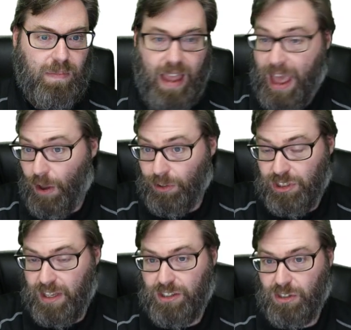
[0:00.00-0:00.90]

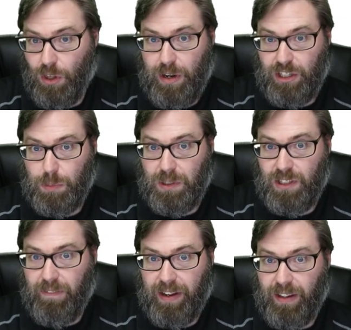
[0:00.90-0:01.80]
else that's looking
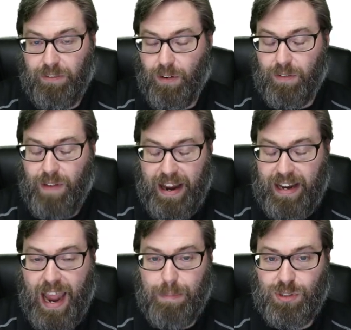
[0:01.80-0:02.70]
specifically for
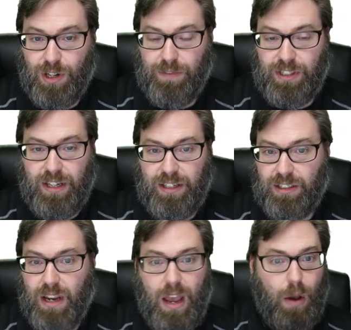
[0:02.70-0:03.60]
VCAP
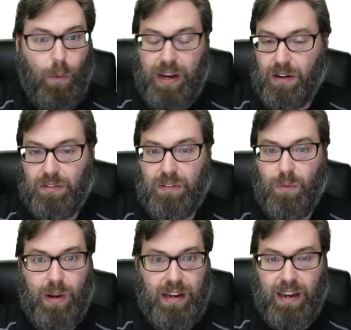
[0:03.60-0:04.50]
services, we can
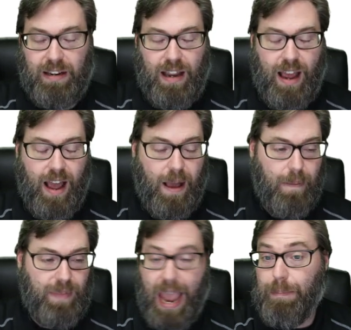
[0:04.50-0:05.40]

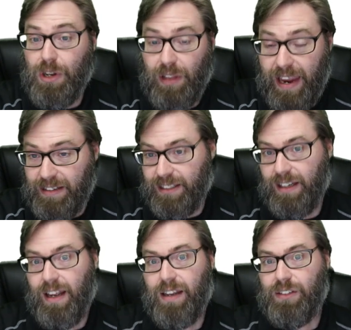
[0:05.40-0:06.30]
emulate
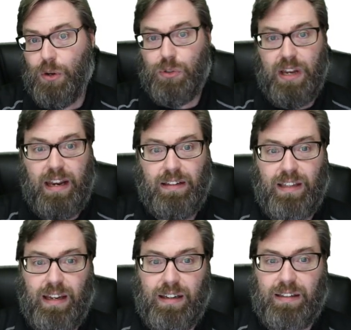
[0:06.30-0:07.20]
using
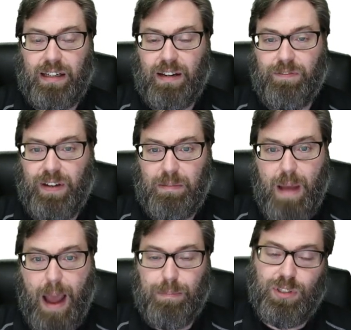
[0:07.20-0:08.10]
the config
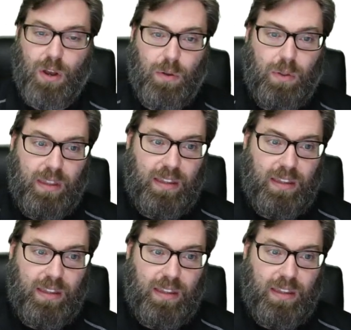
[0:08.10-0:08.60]
map. So